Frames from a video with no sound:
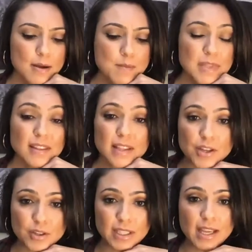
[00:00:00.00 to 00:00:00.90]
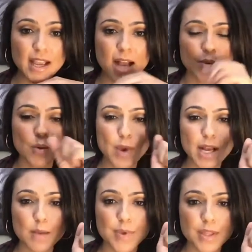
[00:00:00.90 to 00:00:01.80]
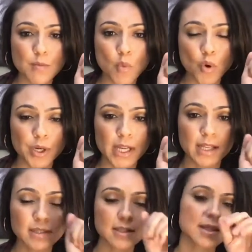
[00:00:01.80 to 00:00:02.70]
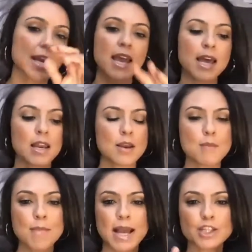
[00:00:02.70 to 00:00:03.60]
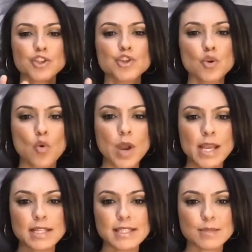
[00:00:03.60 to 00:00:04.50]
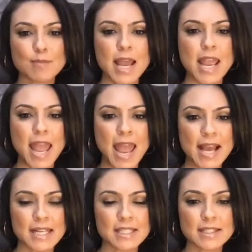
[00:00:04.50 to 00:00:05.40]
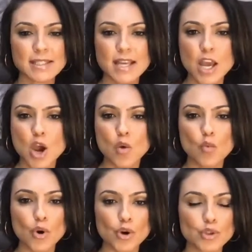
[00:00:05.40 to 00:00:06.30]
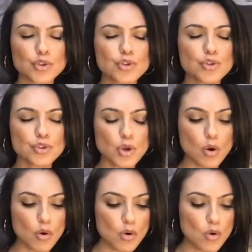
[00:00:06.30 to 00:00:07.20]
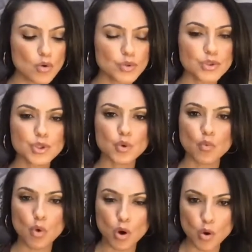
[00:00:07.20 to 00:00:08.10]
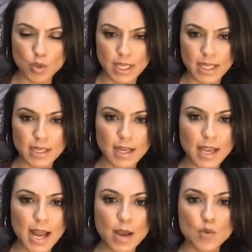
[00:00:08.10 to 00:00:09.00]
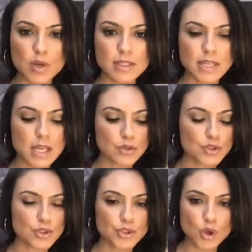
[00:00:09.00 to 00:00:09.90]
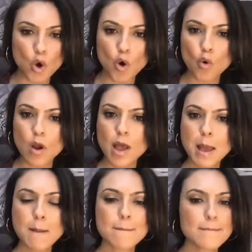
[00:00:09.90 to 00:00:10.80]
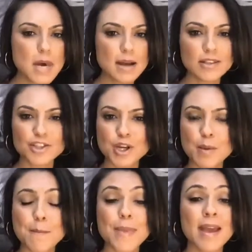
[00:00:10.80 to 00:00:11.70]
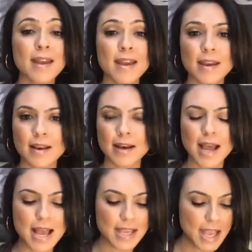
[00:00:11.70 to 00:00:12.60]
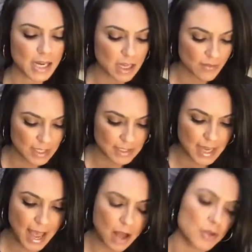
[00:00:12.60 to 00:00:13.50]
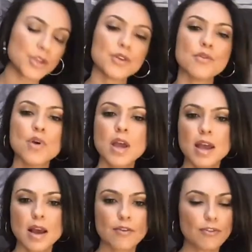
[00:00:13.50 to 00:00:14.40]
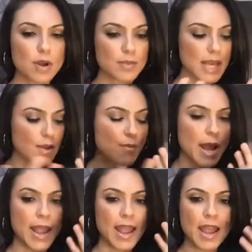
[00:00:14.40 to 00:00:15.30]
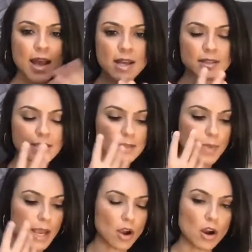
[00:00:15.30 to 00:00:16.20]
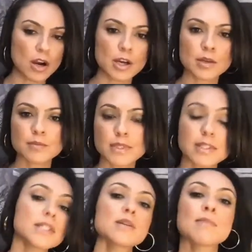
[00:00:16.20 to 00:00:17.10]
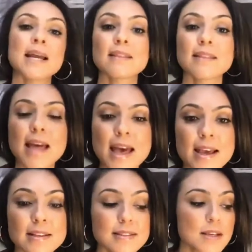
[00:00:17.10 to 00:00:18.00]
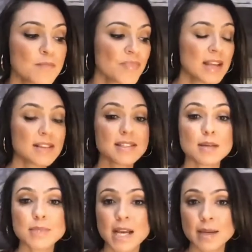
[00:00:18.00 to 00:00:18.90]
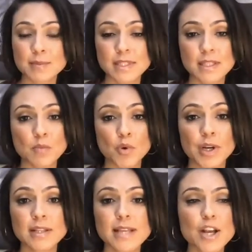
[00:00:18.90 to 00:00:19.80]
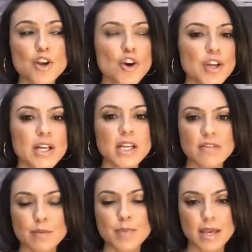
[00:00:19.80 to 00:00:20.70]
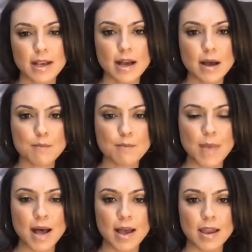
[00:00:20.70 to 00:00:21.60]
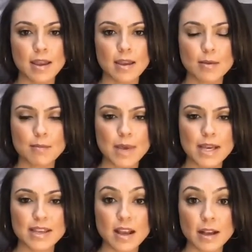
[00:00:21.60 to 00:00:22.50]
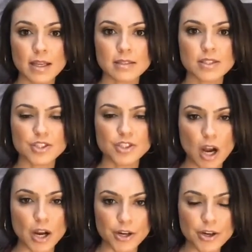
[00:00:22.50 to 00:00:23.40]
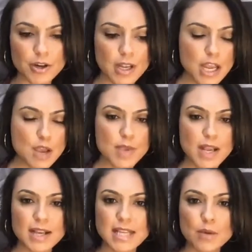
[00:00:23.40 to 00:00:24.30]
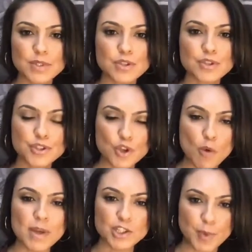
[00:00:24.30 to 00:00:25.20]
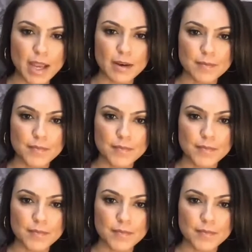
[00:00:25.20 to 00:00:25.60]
Literally, I would wake up in the mornings and my joints, my hands were so swollen, and I was in so much pain. I can't even tell you, from like my hands, my arms to my legs. Sometimes in the mornings I couldn't even pick up my youngest daughter because I was in so much pain.